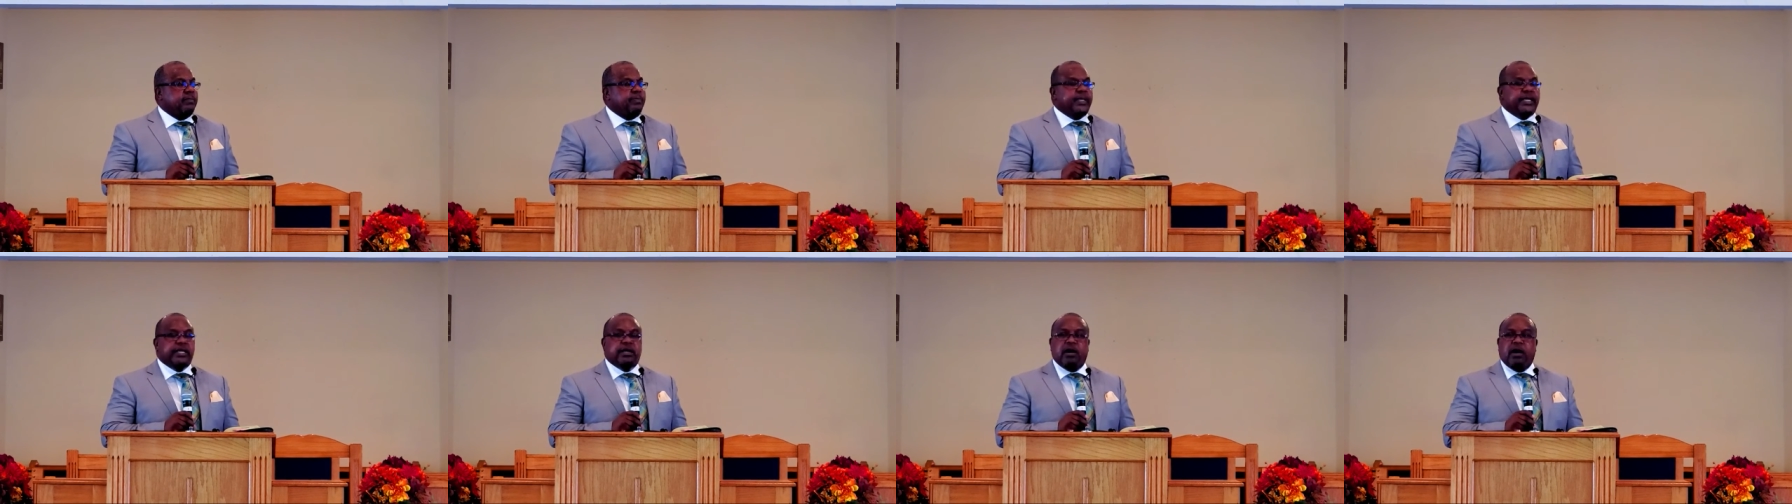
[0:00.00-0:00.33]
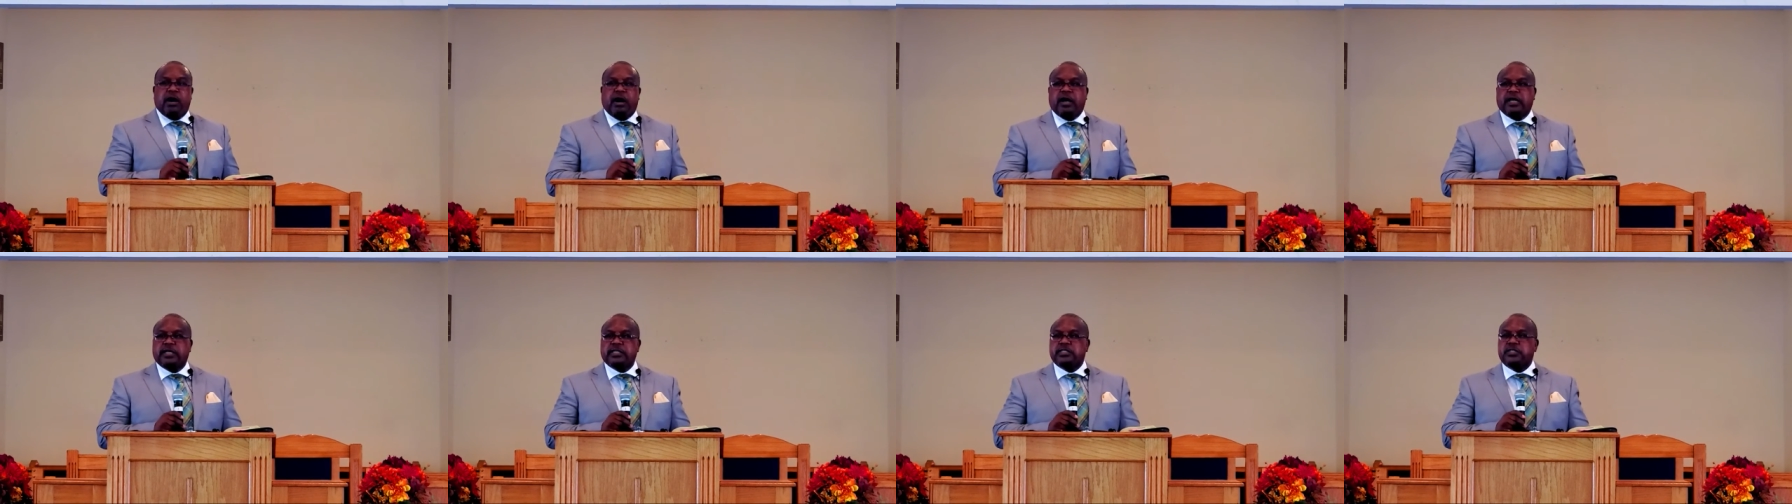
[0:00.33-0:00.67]

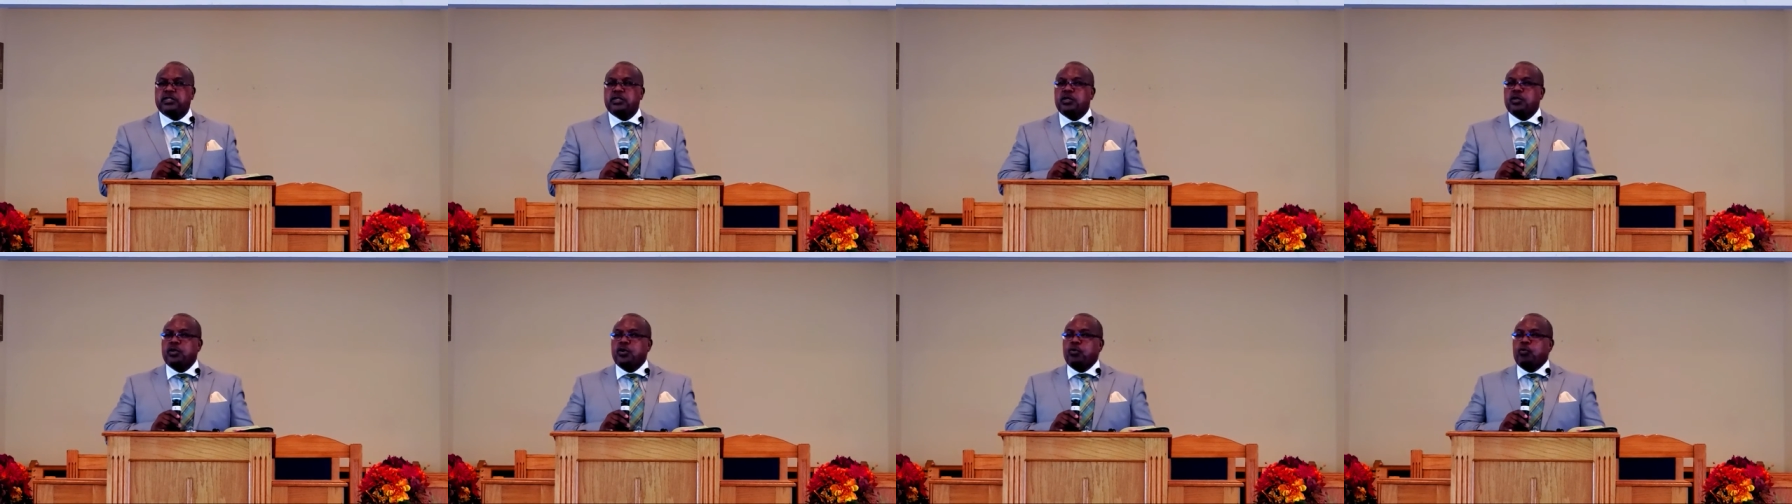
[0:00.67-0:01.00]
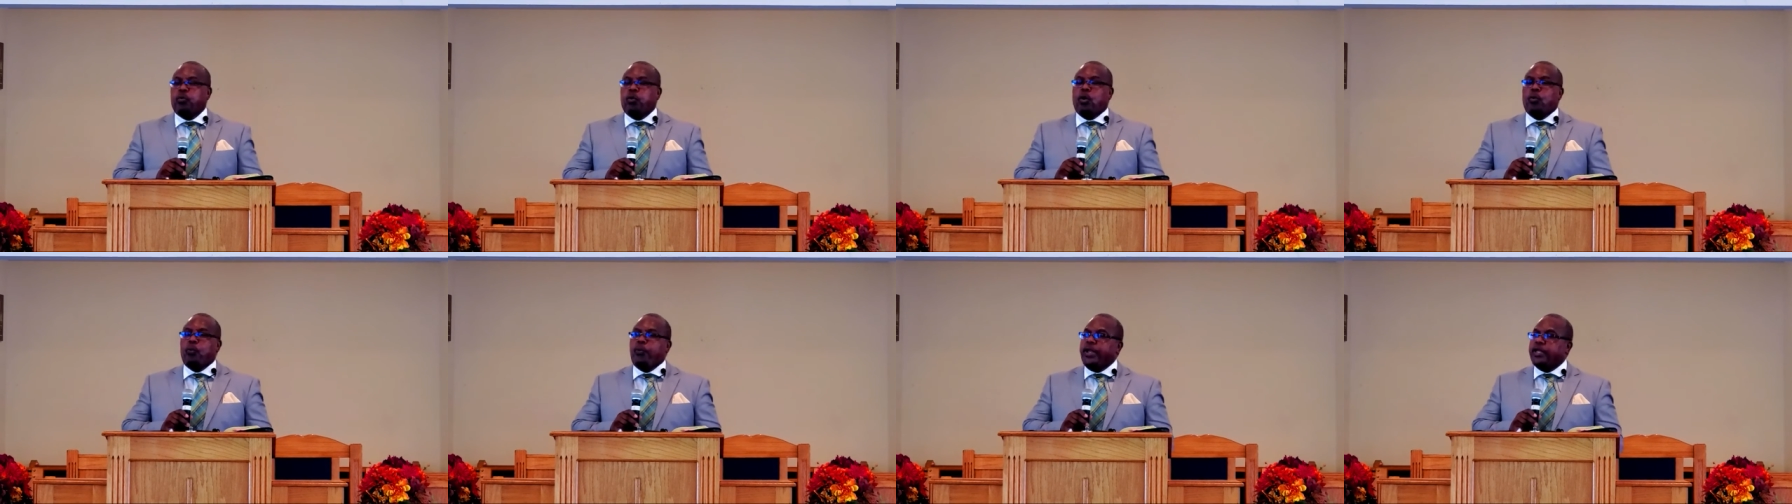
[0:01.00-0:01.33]
Because
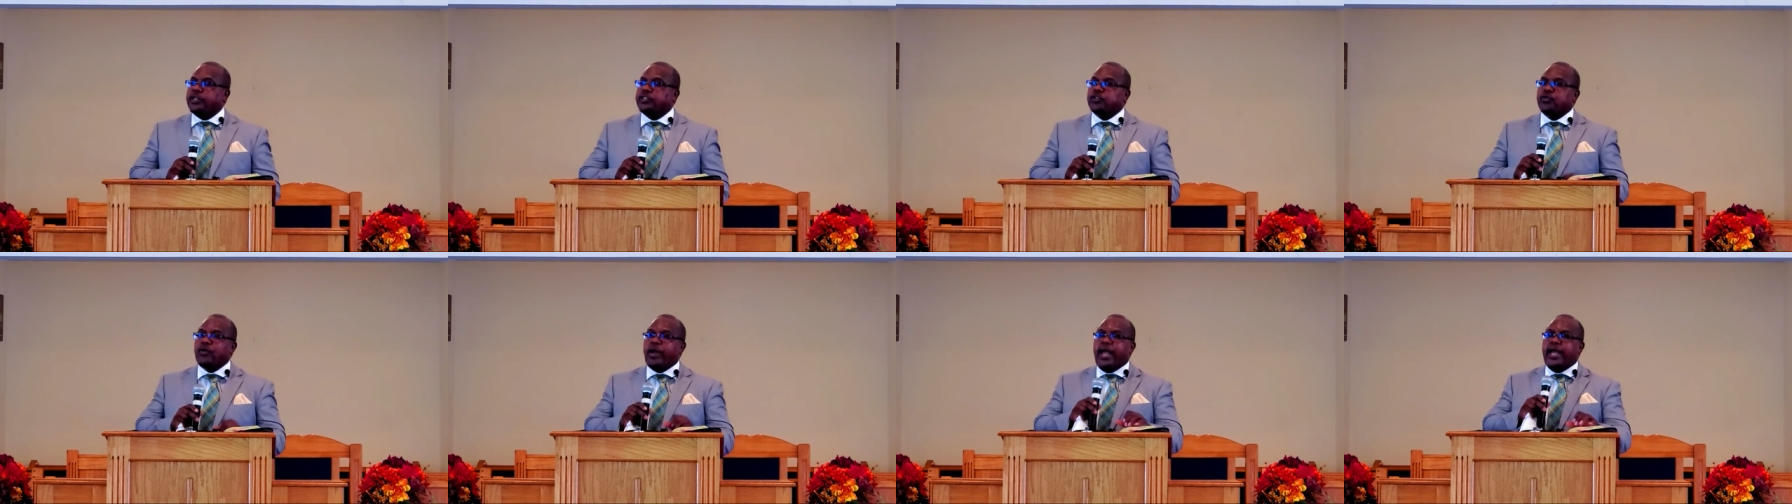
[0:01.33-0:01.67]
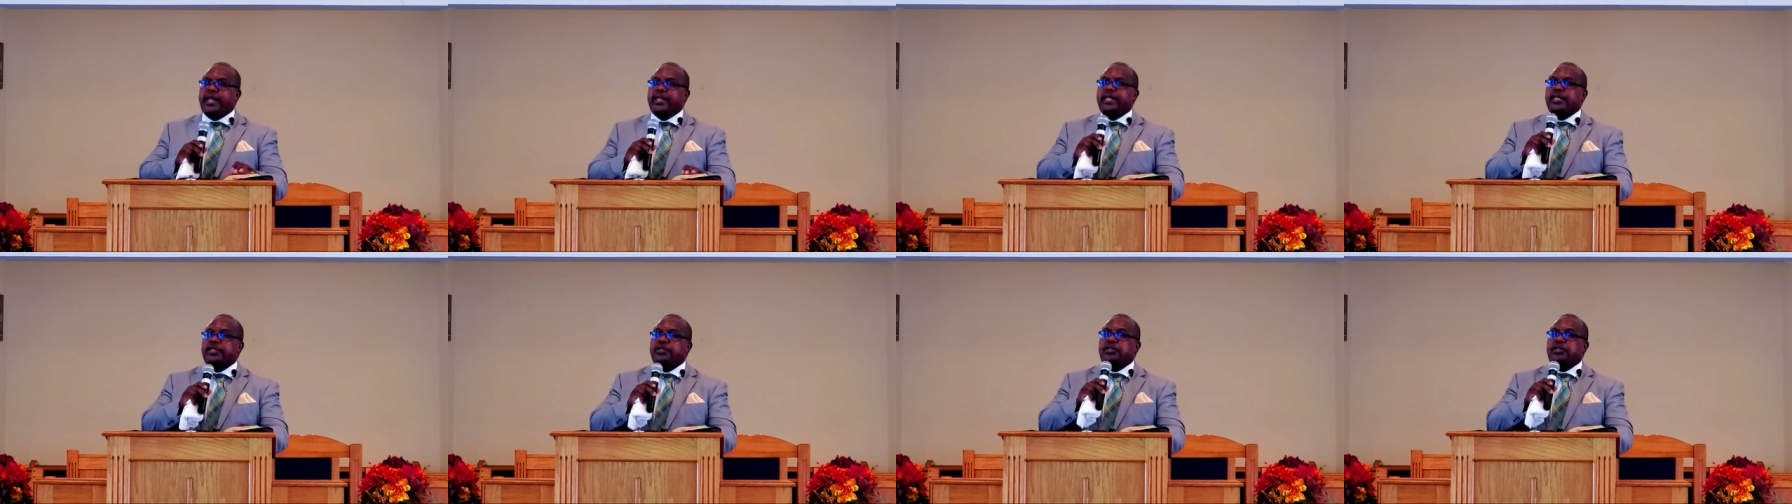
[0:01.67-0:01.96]
what we're trying